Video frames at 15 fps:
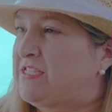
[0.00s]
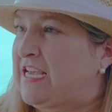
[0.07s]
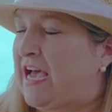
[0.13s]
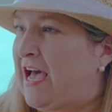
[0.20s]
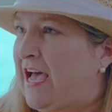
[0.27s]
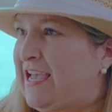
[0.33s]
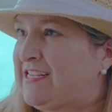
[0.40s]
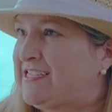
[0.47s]

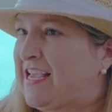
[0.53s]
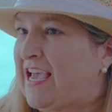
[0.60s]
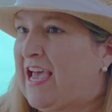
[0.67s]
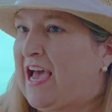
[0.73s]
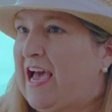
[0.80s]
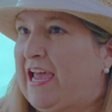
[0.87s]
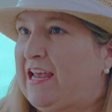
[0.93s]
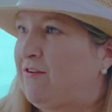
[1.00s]
eyes.
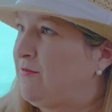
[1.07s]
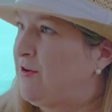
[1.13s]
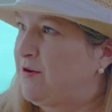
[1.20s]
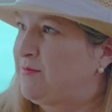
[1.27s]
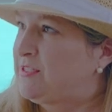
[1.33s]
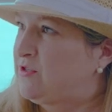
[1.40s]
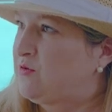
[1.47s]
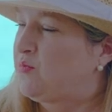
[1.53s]
I don't know.
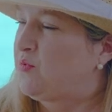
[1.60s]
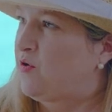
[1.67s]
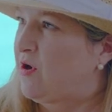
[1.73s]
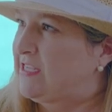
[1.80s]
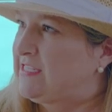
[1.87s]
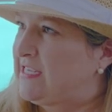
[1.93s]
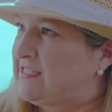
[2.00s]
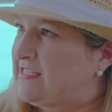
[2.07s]
I'm still
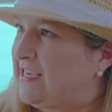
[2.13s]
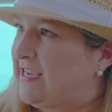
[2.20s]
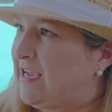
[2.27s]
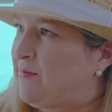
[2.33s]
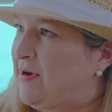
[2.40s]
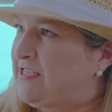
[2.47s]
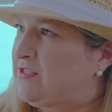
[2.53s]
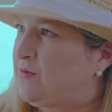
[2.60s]
processing.
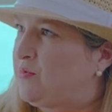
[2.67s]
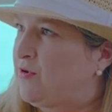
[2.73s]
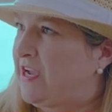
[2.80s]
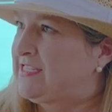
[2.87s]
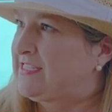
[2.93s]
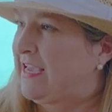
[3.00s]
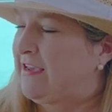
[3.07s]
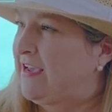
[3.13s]
Am yeah. I
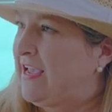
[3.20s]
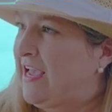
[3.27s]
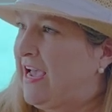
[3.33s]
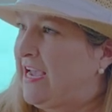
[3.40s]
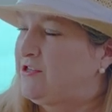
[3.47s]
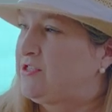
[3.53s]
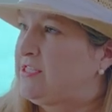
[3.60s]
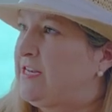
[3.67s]
surprised? I,
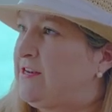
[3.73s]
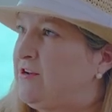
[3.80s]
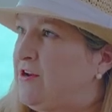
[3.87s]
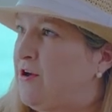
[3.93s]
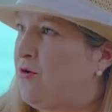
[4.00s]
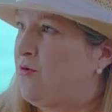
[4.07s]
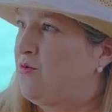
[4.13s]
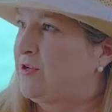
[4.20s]
I just didn't
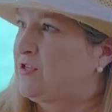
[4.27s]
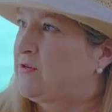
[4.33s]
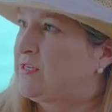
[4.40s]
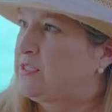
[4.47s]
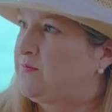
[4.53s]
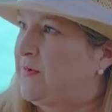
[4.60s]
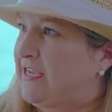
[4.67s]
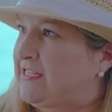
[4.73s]
know what to
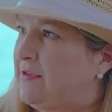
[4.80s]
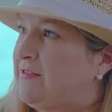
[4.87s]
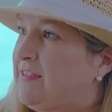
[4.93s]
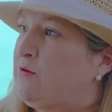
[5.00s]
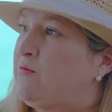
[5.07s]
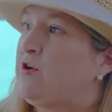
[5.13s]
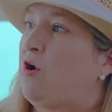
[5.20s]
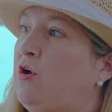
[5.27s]
expect. I
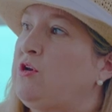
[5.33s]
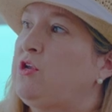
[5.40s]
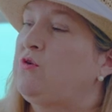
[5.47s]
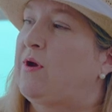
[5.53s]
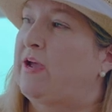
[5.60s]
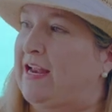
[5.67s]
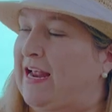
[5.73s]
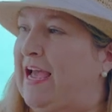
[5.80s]
think we
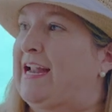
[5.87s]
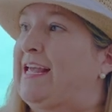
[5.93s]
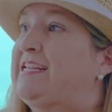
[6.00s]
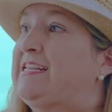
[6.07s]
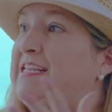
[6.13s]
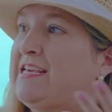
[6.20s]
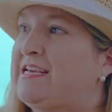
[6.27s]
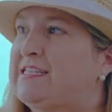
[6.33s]
knew I had
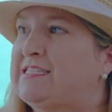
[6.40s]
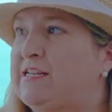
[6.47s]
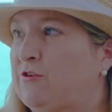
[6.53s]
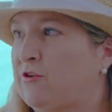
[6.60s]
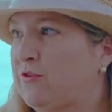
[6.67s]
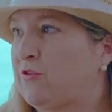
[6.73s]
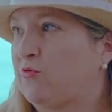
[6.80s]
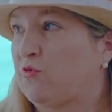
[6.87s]
ideas and
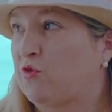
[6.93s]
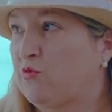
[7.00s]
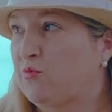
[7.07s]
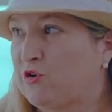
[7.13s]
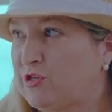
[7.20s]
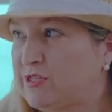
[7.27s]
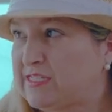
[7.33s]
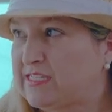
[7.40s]
heard the
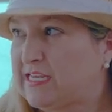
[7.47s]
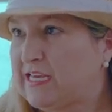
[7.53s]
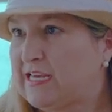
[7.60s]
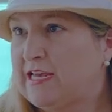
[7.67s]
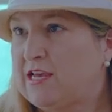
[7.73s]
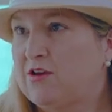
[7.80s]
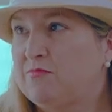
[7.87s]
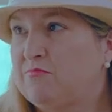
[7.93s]
rumors.
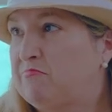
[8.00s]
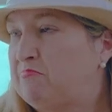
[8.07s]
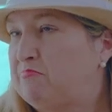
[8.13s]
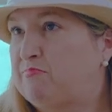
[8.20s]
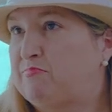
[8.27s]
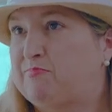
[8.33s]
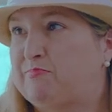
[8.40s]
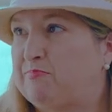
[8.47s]

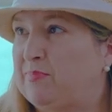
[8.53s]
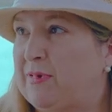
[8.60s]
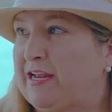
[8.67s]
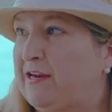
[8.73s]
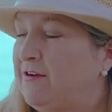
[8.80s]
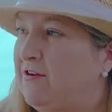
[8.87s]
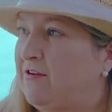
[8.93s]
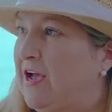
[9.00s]
I
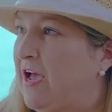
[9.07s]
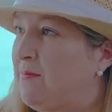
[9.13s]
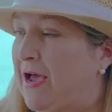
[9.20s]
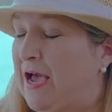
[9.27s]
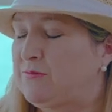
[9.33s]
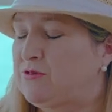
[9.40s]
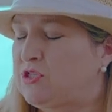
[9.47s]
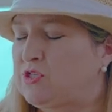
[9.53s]
don't know. I,
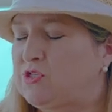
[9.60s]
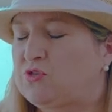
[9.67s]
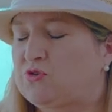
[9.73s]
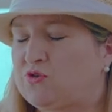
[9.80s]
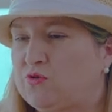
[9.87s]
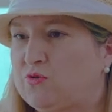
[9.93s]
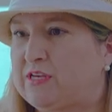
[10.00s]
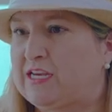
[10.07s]
I'm just
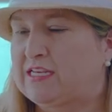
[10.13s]
truly